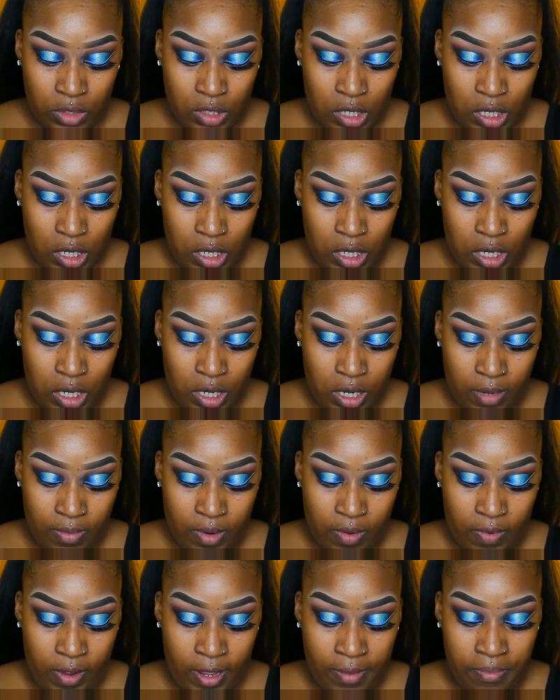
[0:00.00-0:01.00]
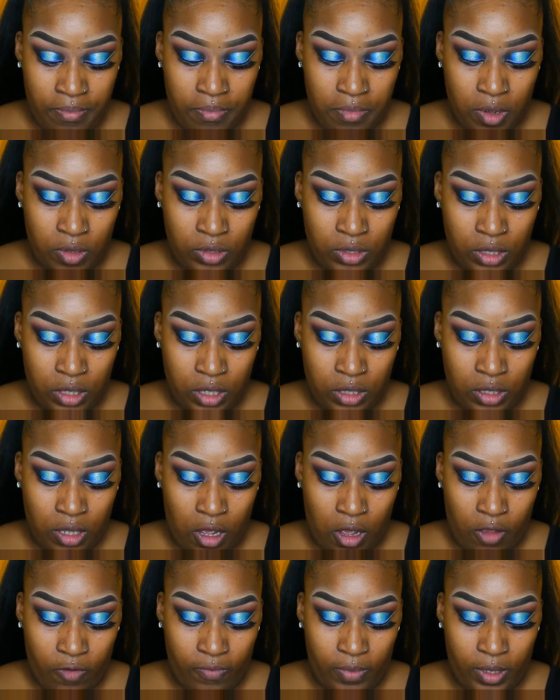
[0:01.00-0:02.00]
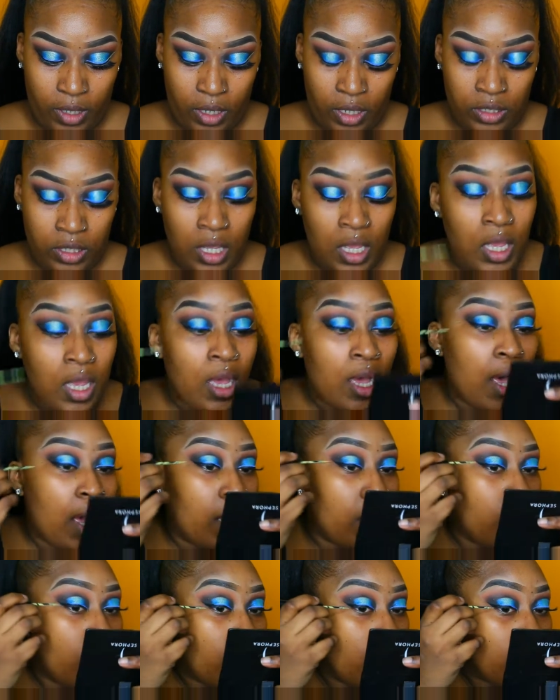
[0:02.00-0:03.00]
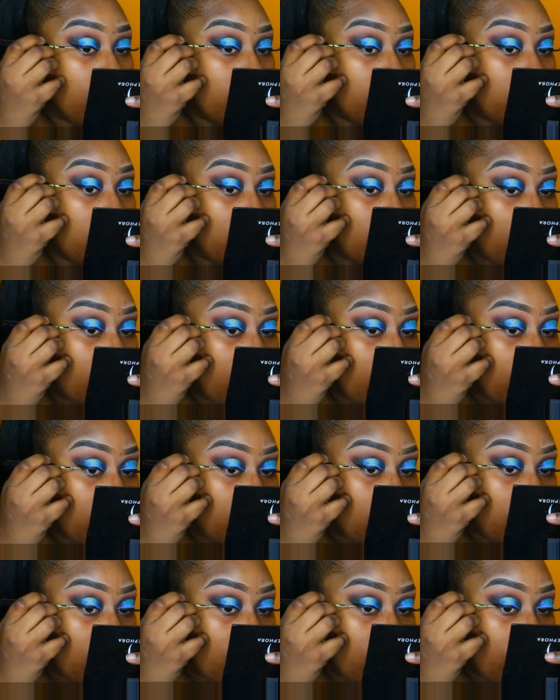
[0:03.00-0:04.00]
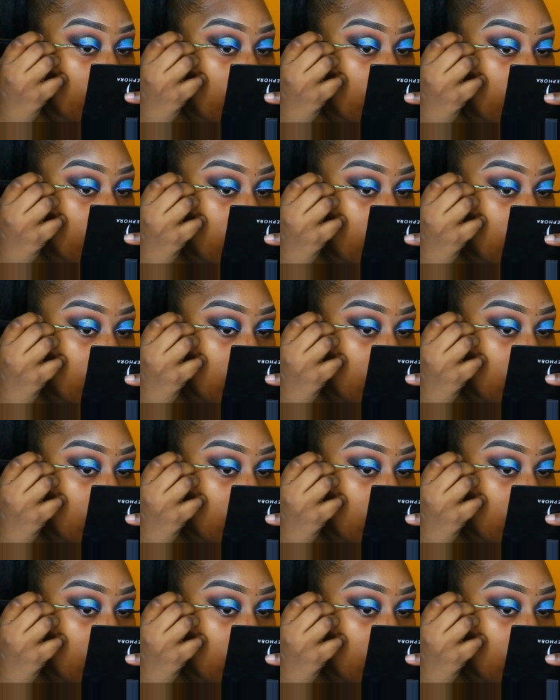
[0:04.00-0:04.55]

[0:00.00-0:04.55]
And then I'm going to wipe most of this off because I don't want too much on the brush.